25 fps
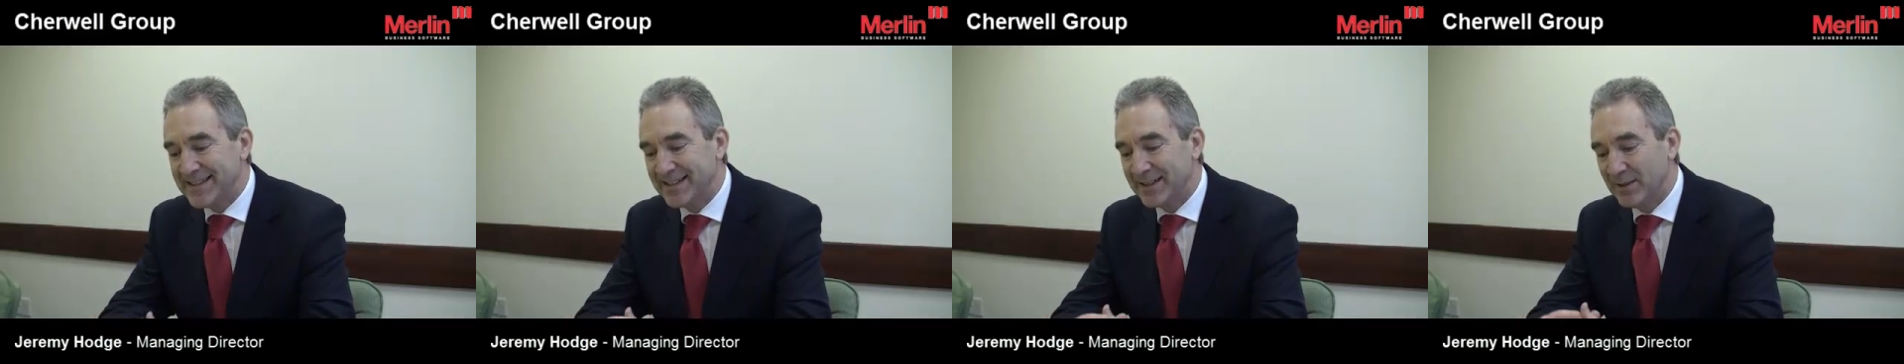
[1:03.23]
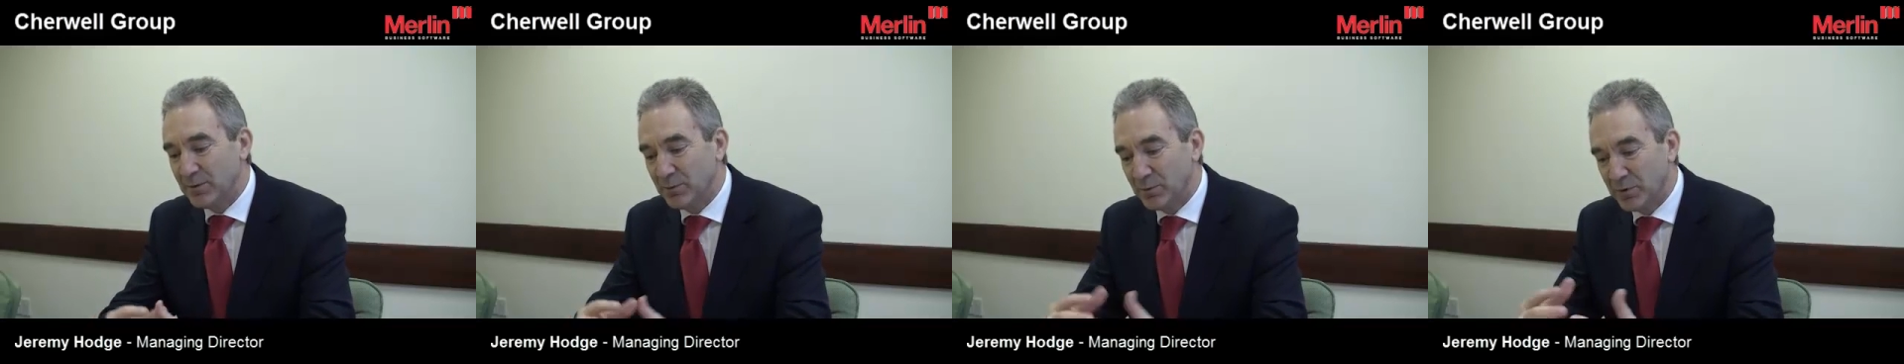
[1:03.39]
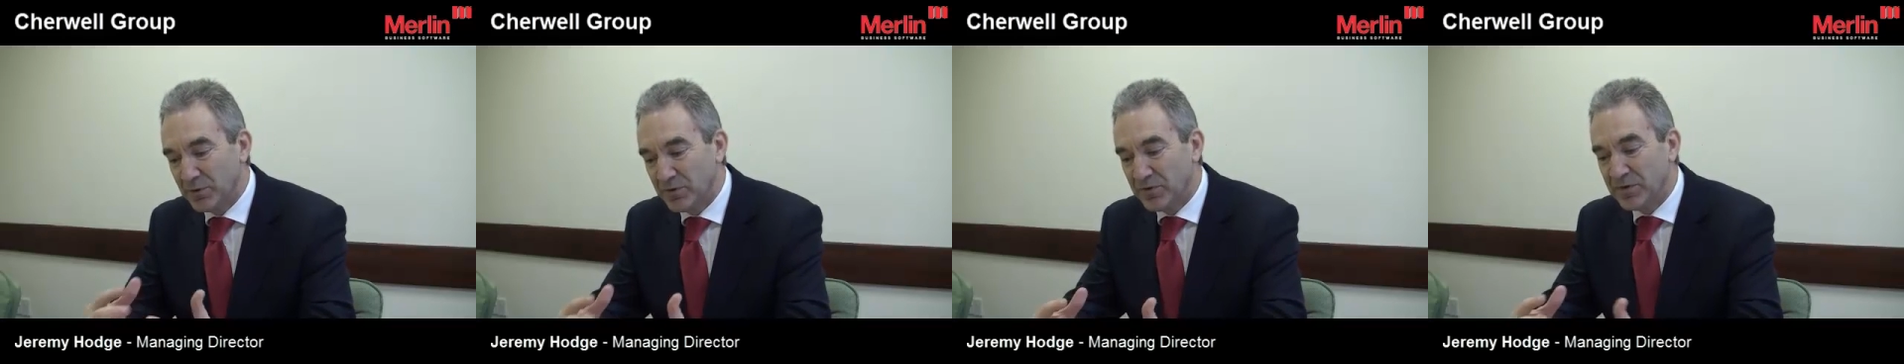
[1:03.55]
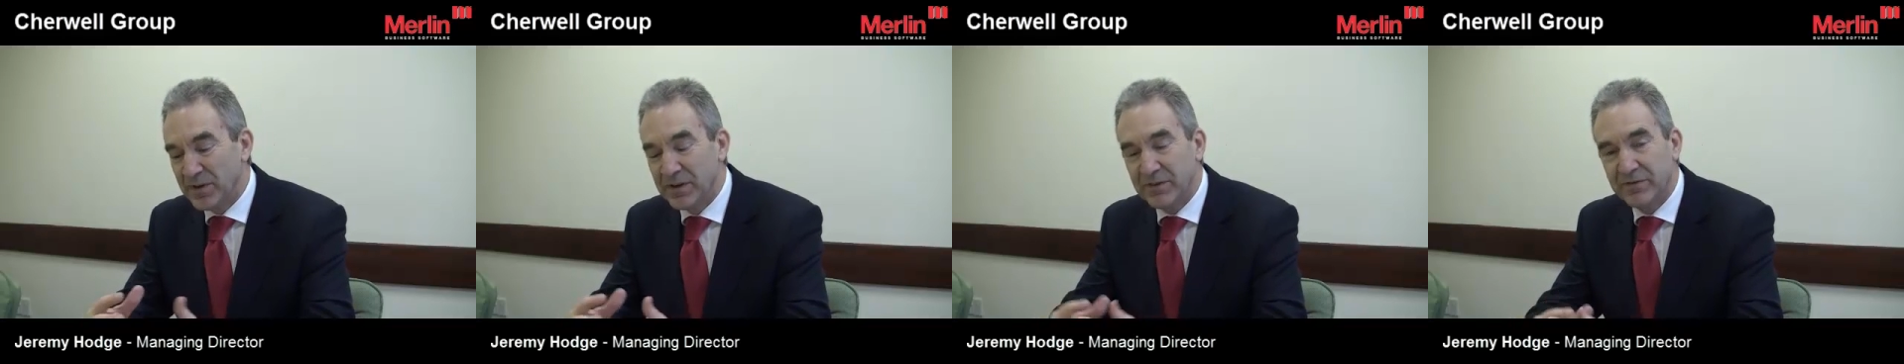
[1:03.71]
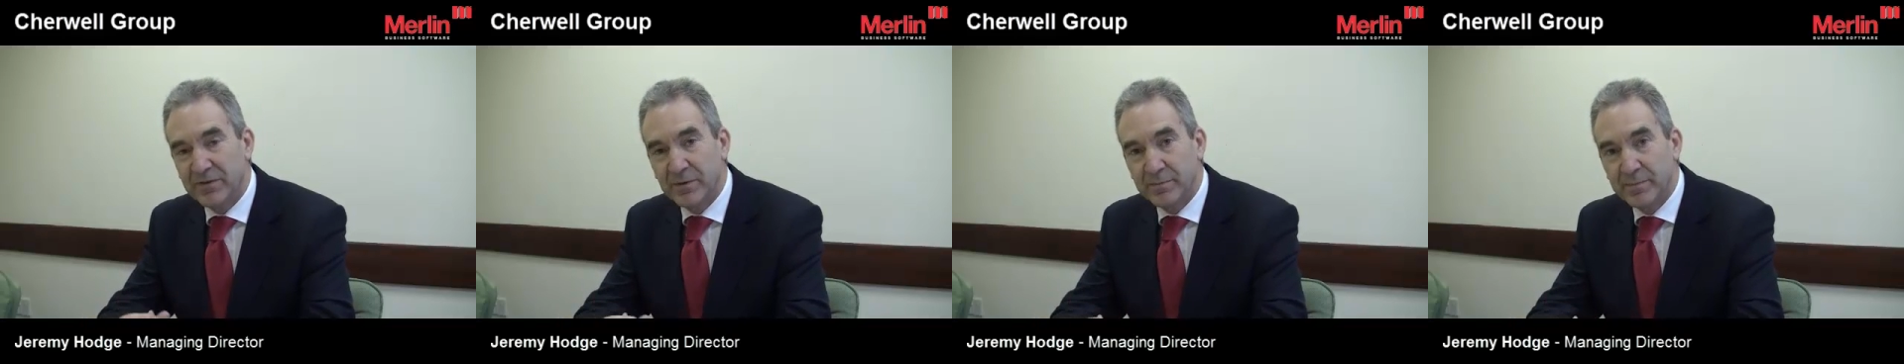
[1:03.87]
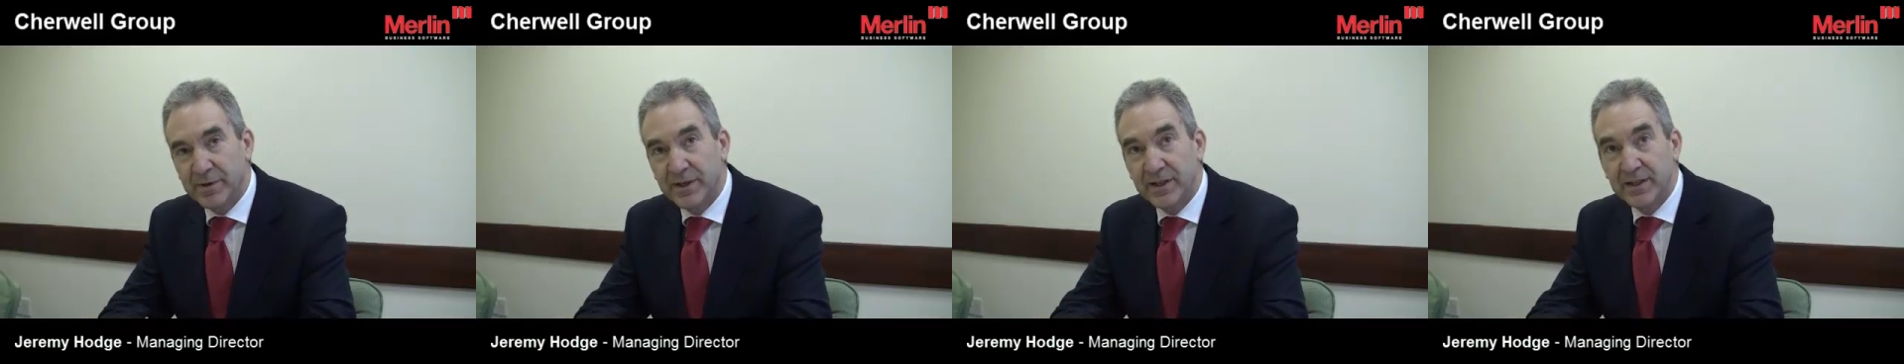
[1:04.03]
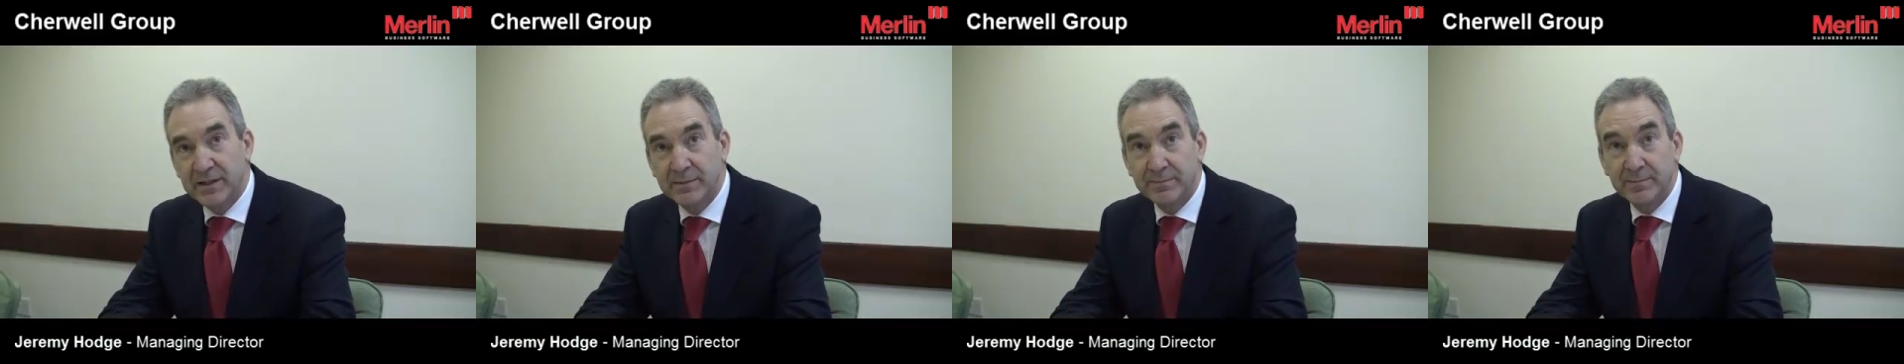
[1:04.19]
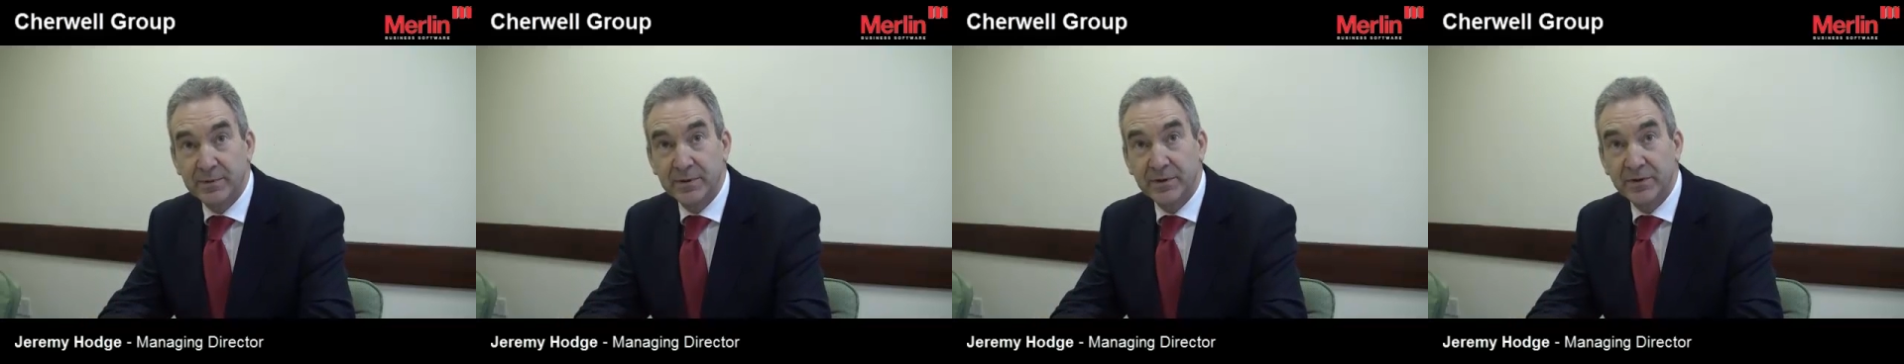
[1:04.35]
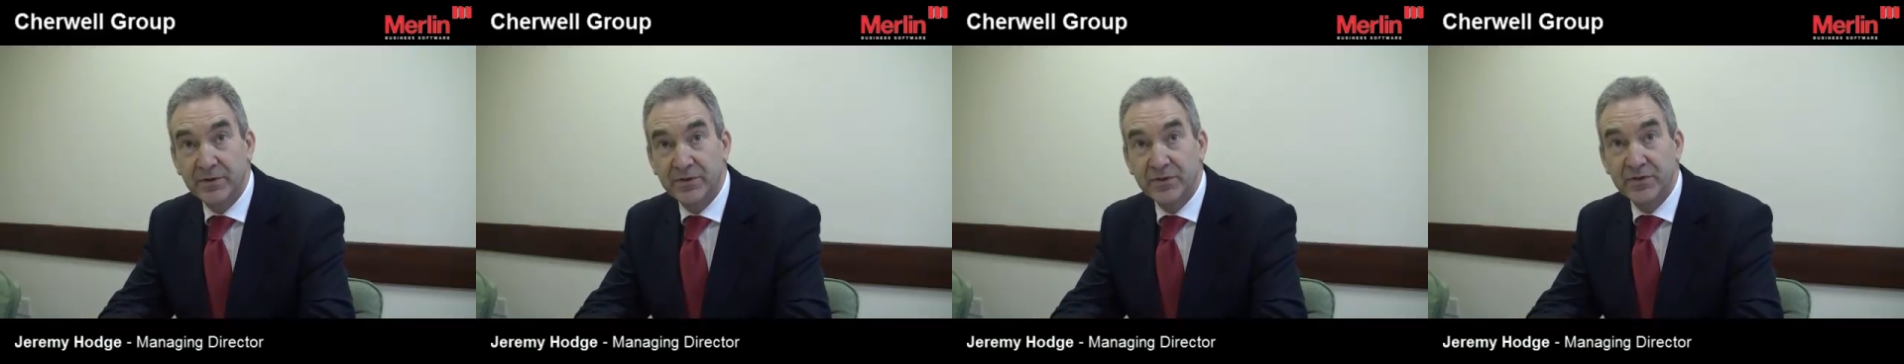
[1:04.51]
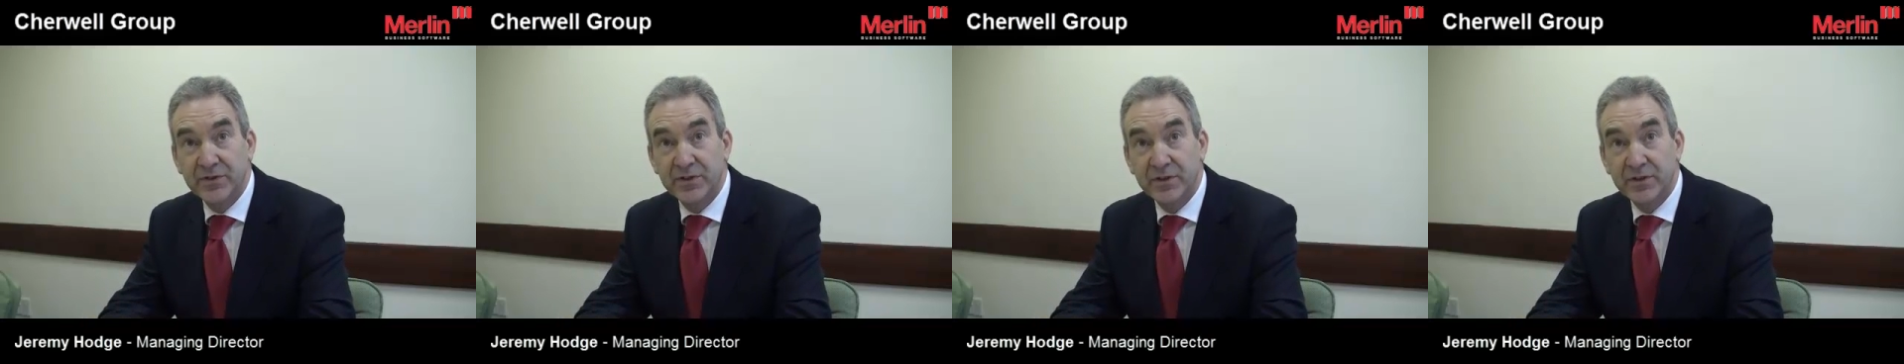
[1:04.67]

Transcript: or was fit for purpose